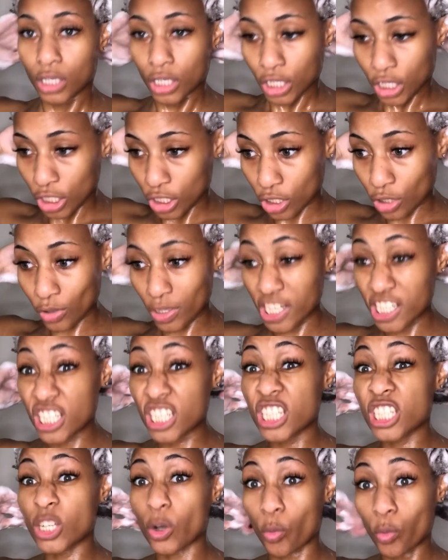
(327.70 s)
you know, like
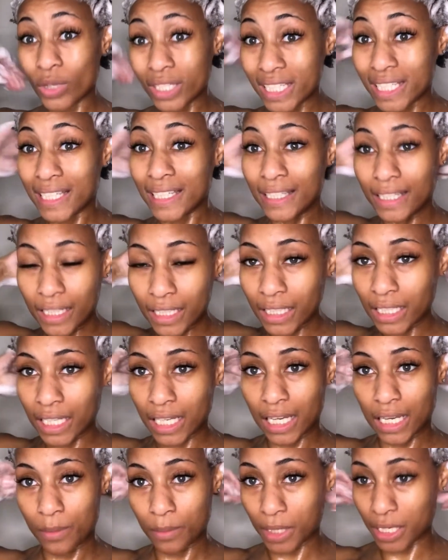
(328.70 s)
squeaky
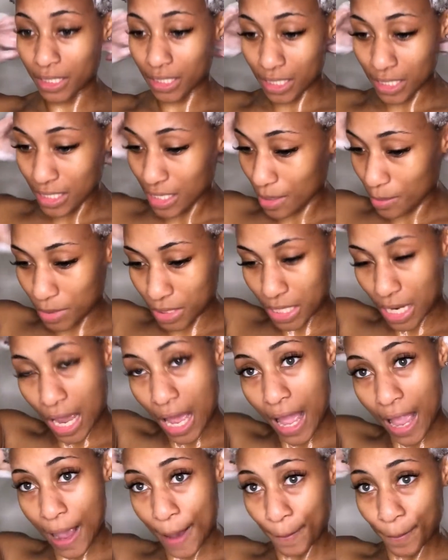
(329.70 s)
clean, but at the same
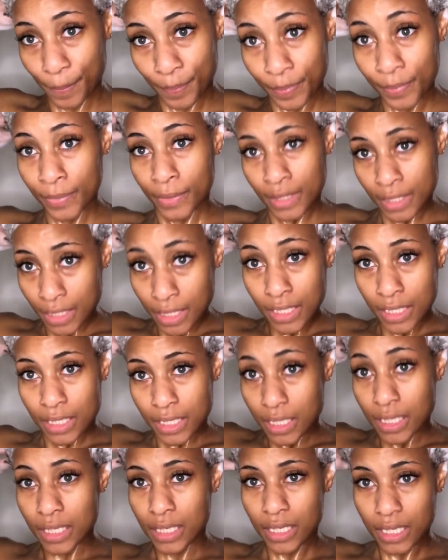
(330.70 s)
time,
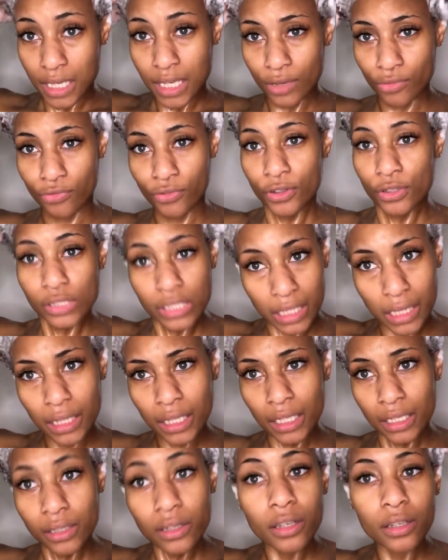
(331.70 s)
it feels
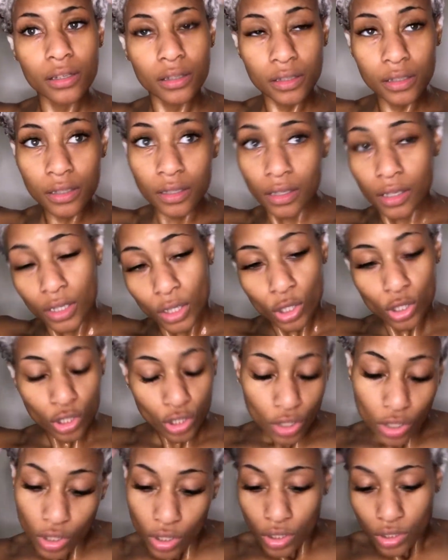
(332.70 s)
clean.
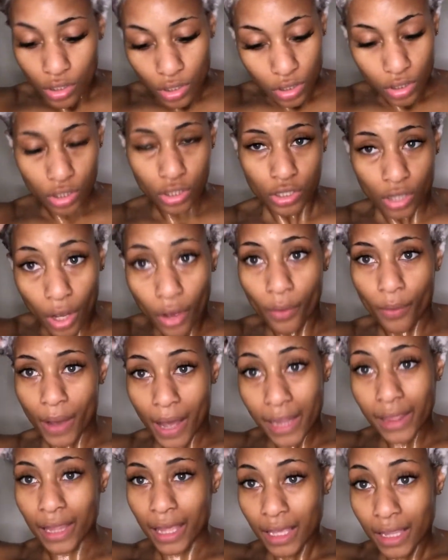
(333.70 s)
So I
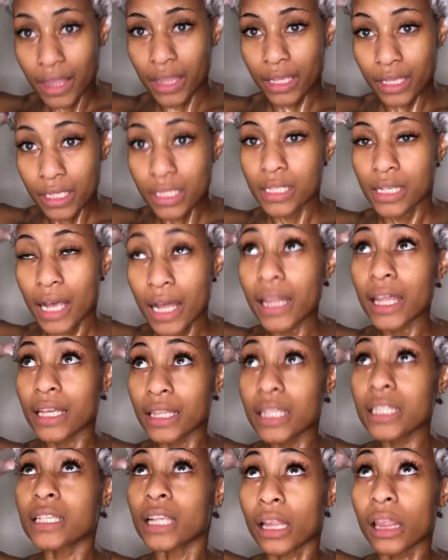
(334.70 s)
like this. I like
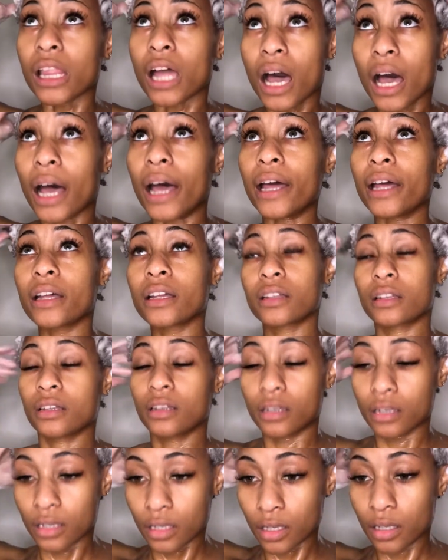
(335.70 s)
this a lot.
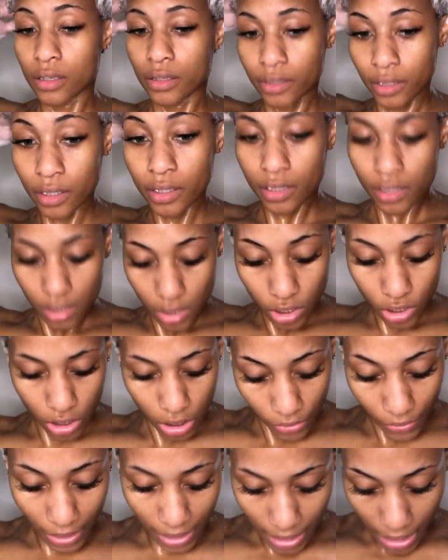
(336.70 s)
So
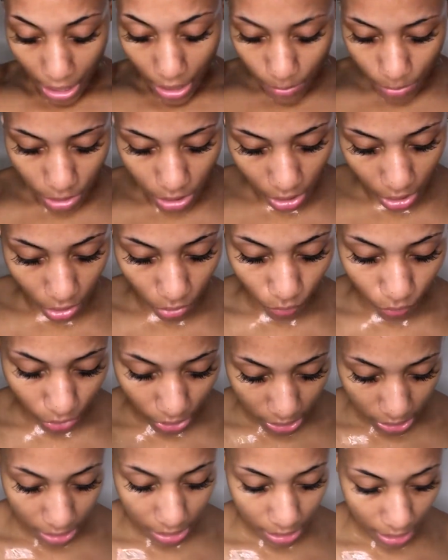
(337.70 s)
right now I'm just gonna
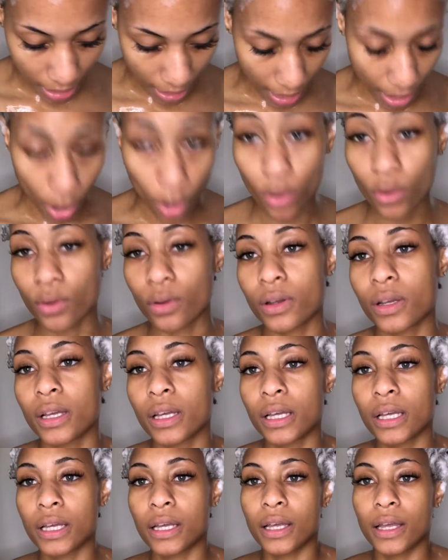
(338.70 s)
rinse it out,
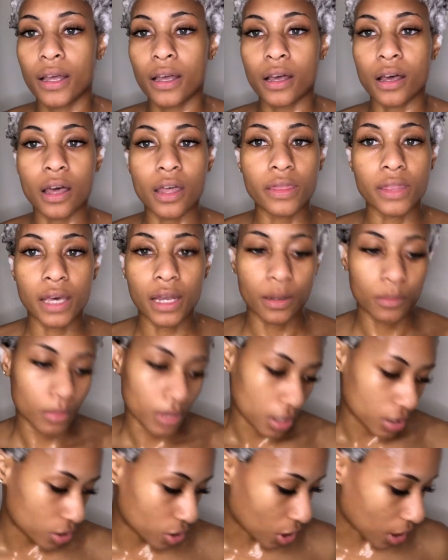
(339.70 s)
and then I'm
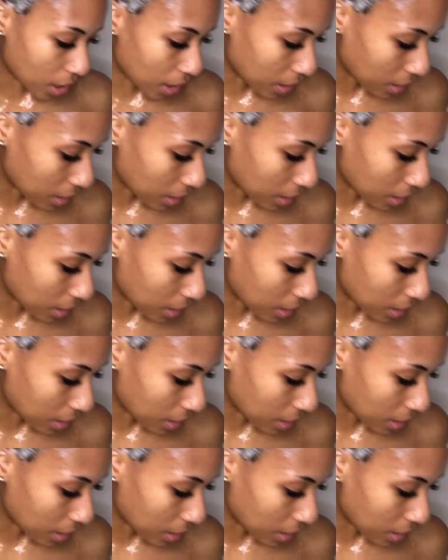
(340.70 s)
gonna try